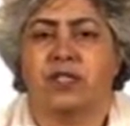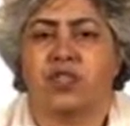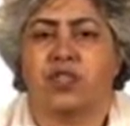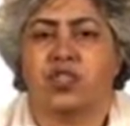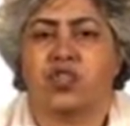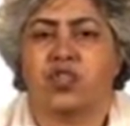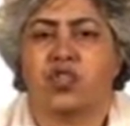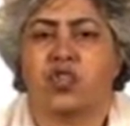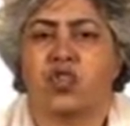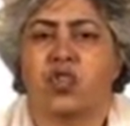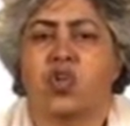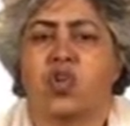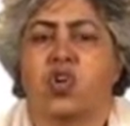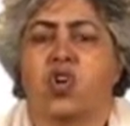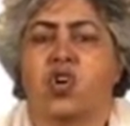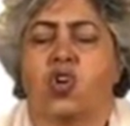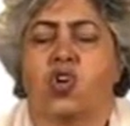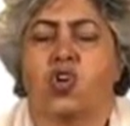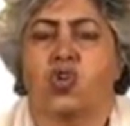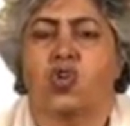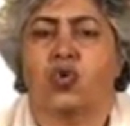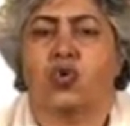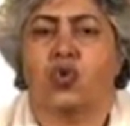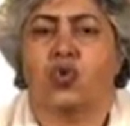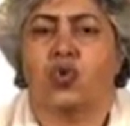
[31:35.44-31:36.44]

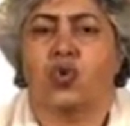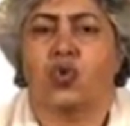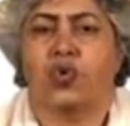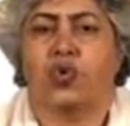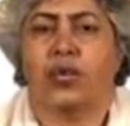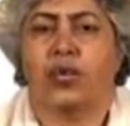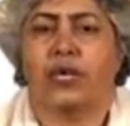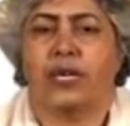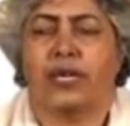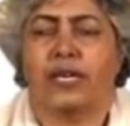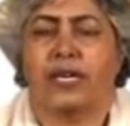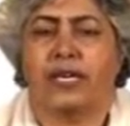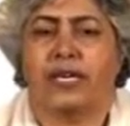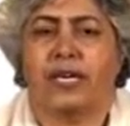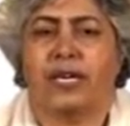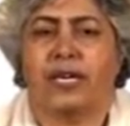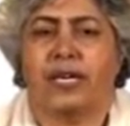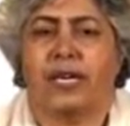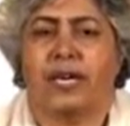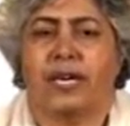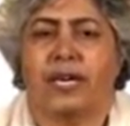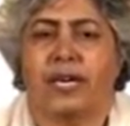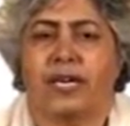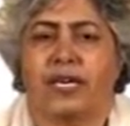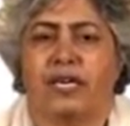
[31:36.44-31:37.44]
strong role
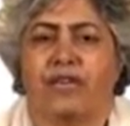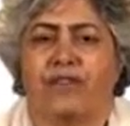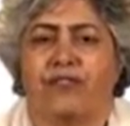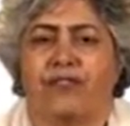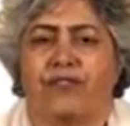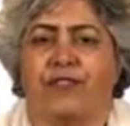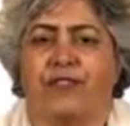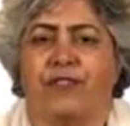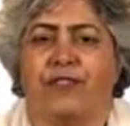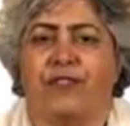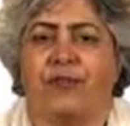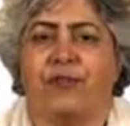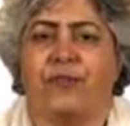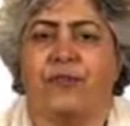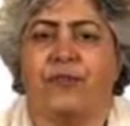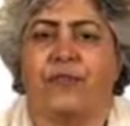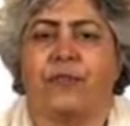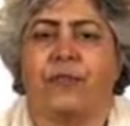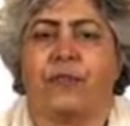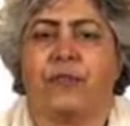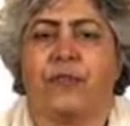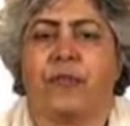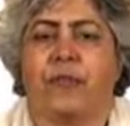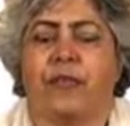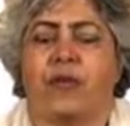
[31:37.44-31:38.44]
in life
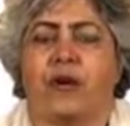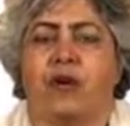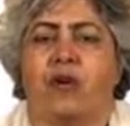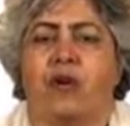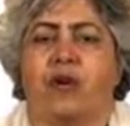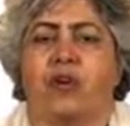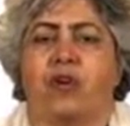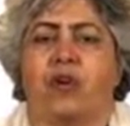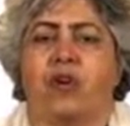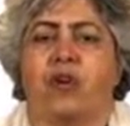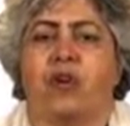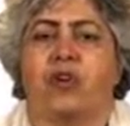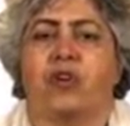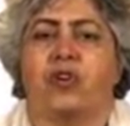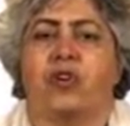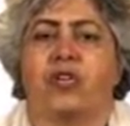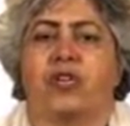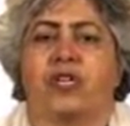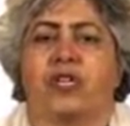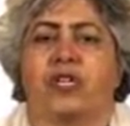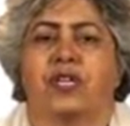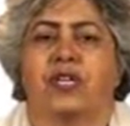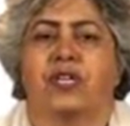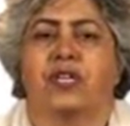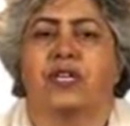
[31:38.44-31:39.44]

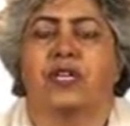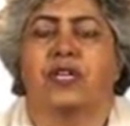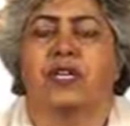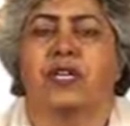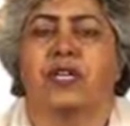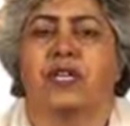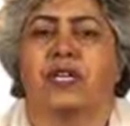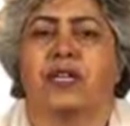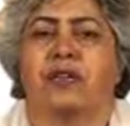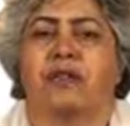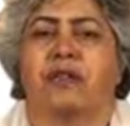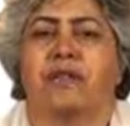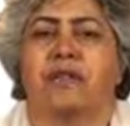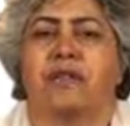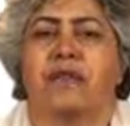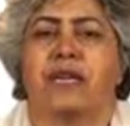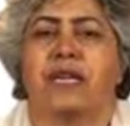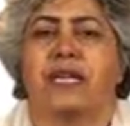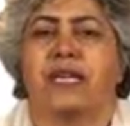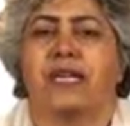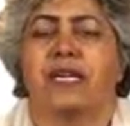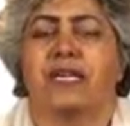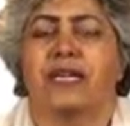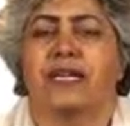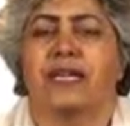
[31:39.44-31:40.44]
or in
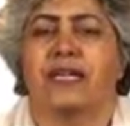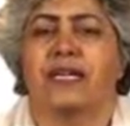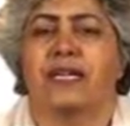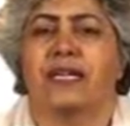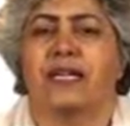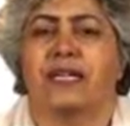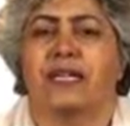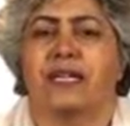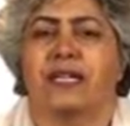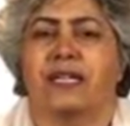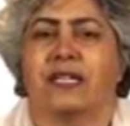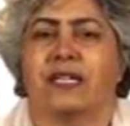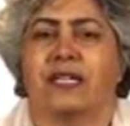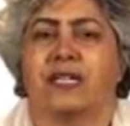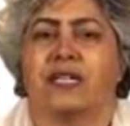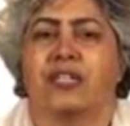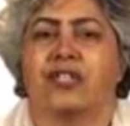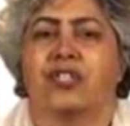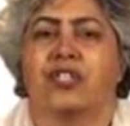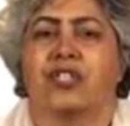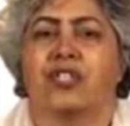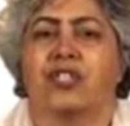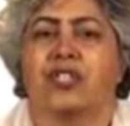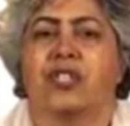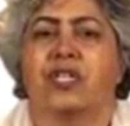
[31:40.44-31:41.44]
making a
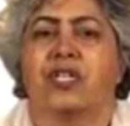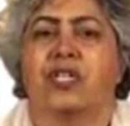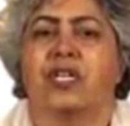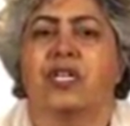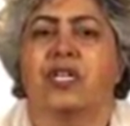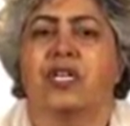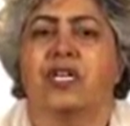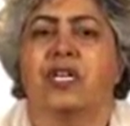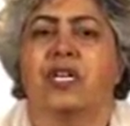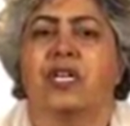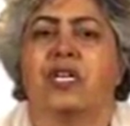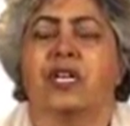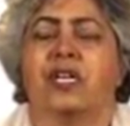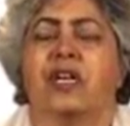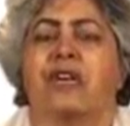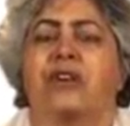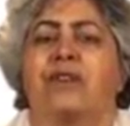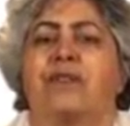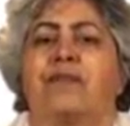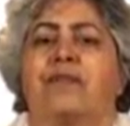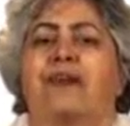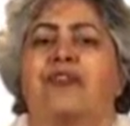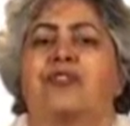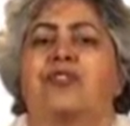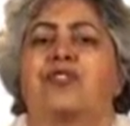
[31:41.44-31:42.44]
nation,
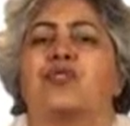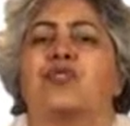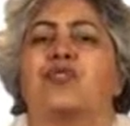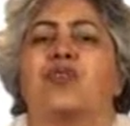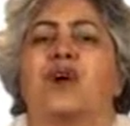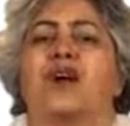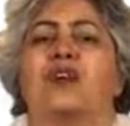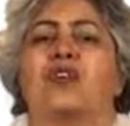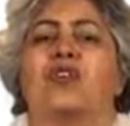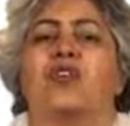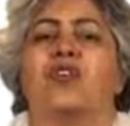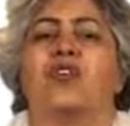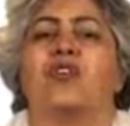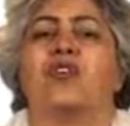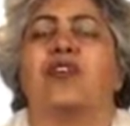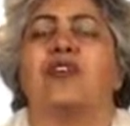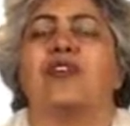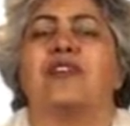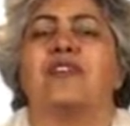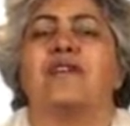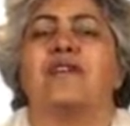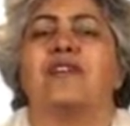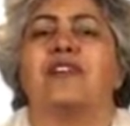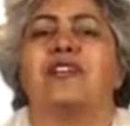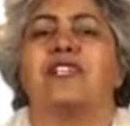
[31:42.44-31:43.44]
but who are
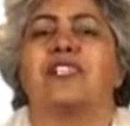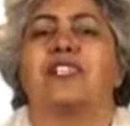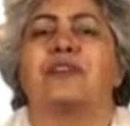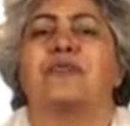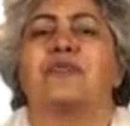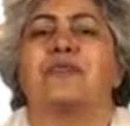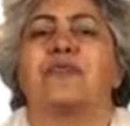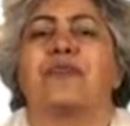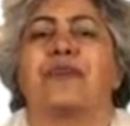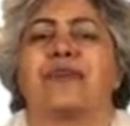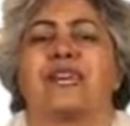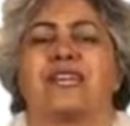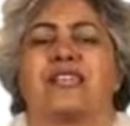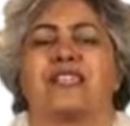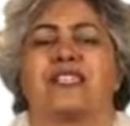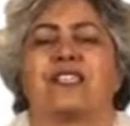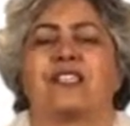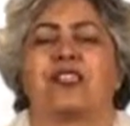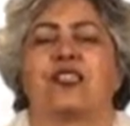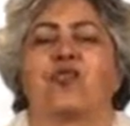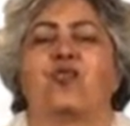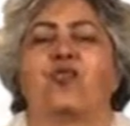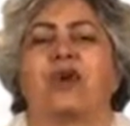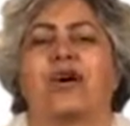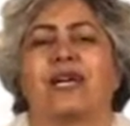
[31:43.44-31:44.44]
always
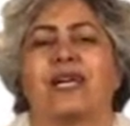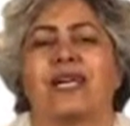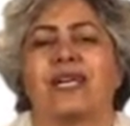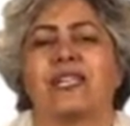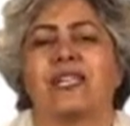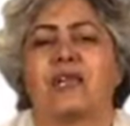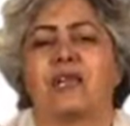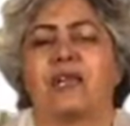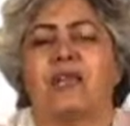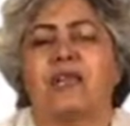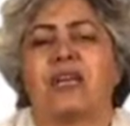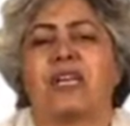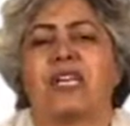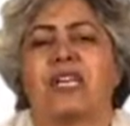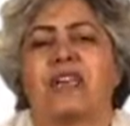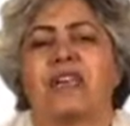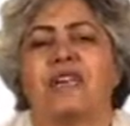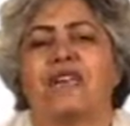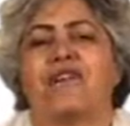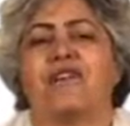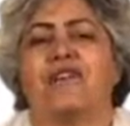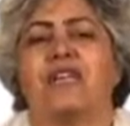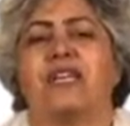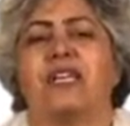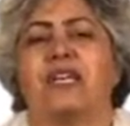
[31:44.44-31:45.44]
present, who are at the
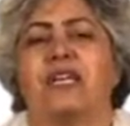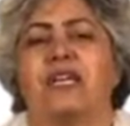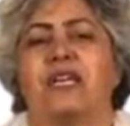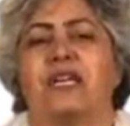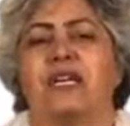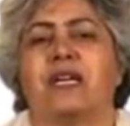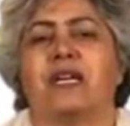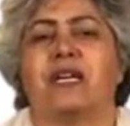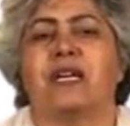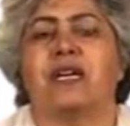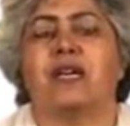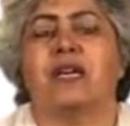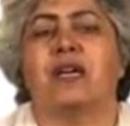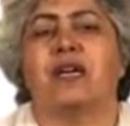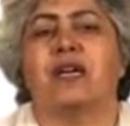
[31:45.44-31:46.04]
periphery